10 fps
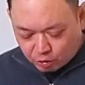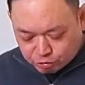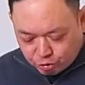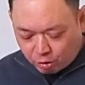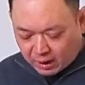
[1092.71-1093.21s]

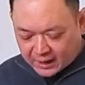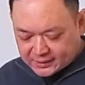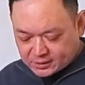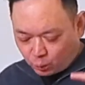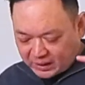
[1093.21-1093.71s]
control
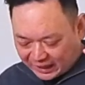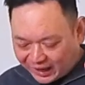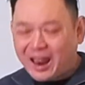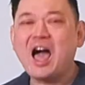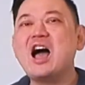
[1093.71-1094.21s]
us with
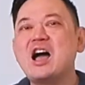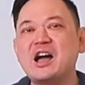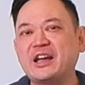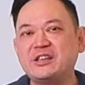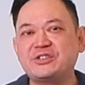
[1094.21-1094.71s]

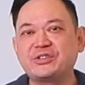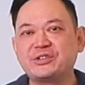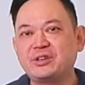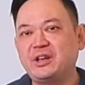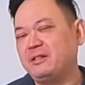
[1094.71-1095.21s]

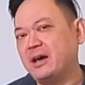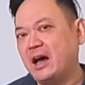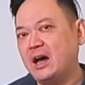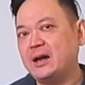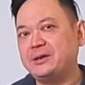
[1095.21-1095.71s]
lies in the
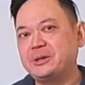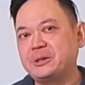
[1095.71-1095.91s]
heart.